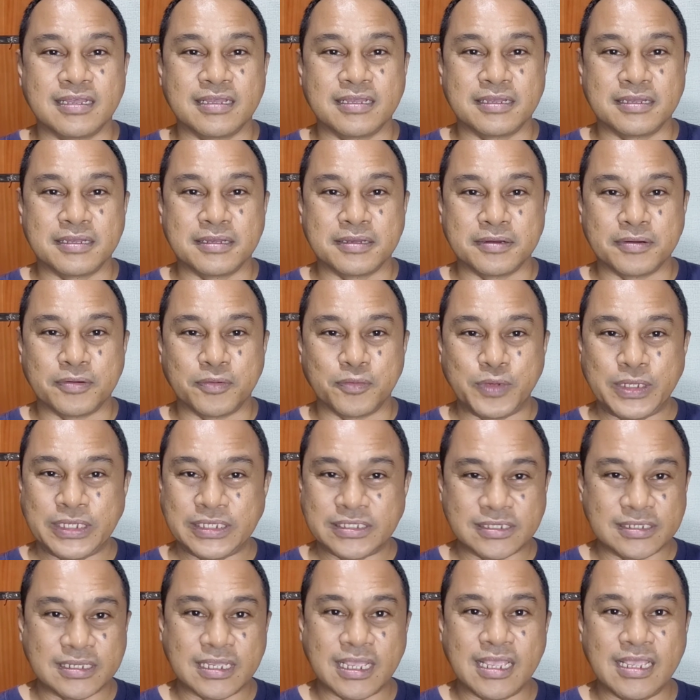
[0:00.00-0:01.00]
we
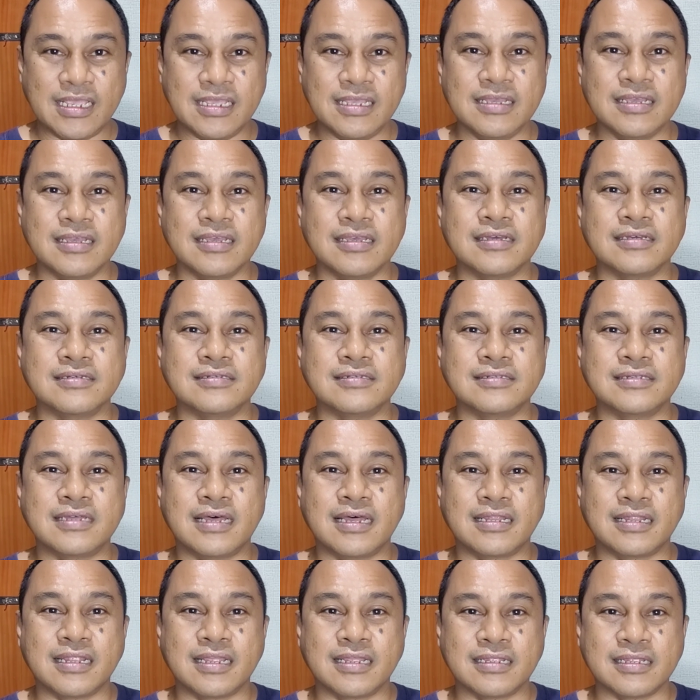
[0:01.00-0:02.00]
say that
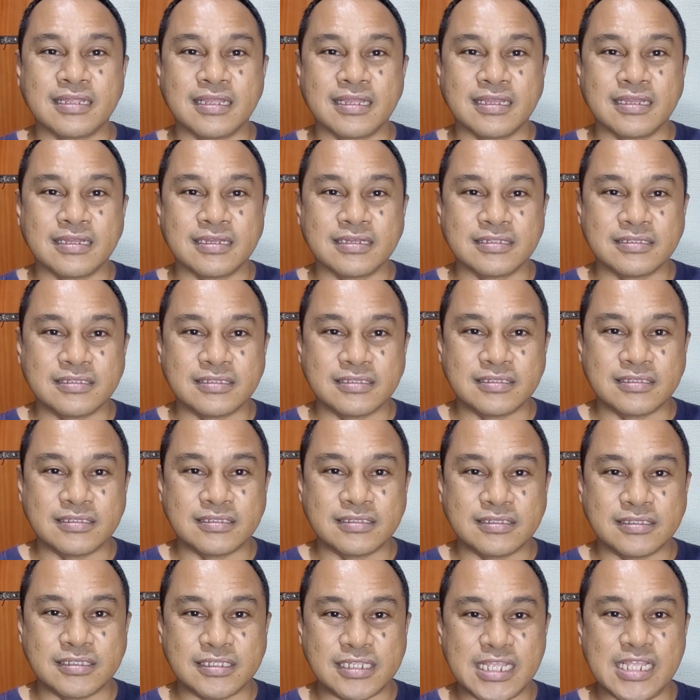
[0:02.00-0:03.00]

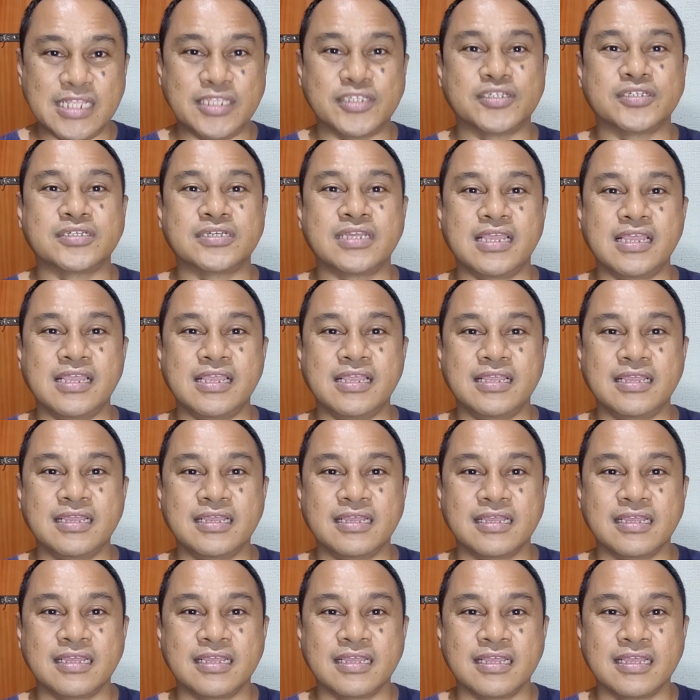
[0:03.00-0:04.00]
teaching
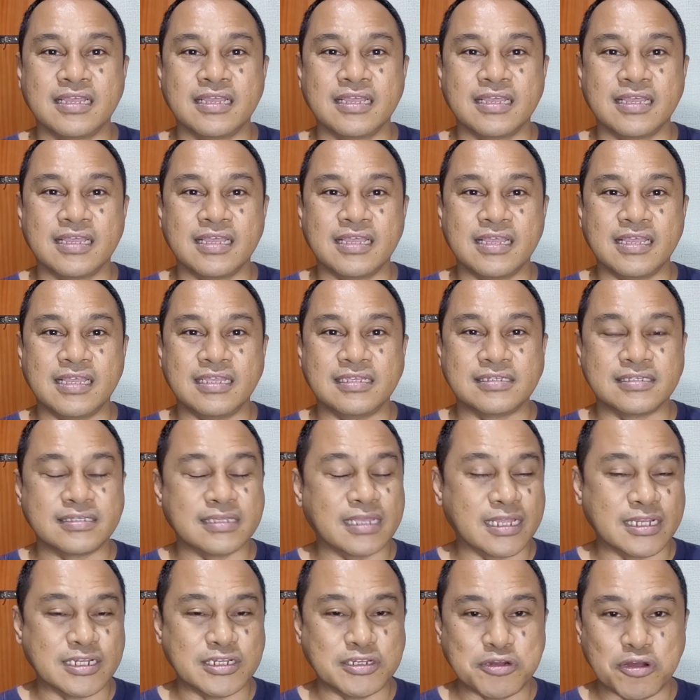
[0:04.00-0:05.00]
is a
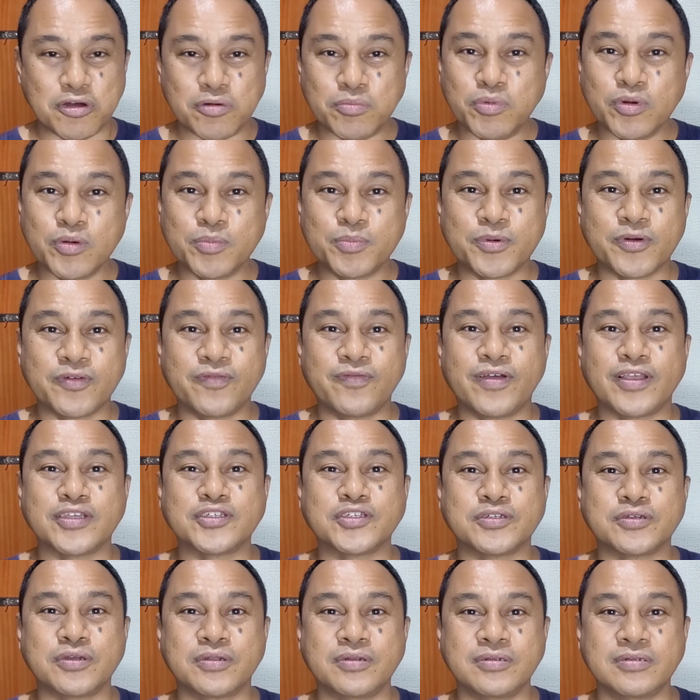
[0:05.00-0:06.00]
noble
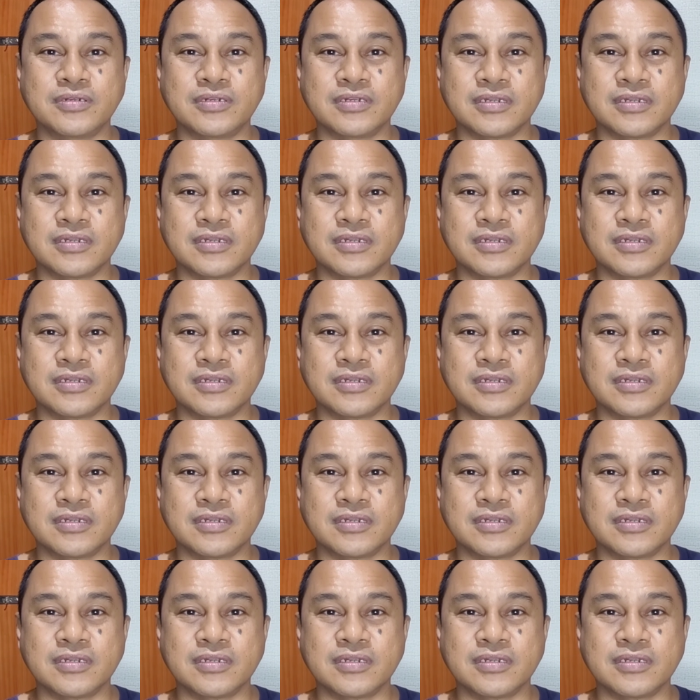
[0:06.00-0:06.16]
profession.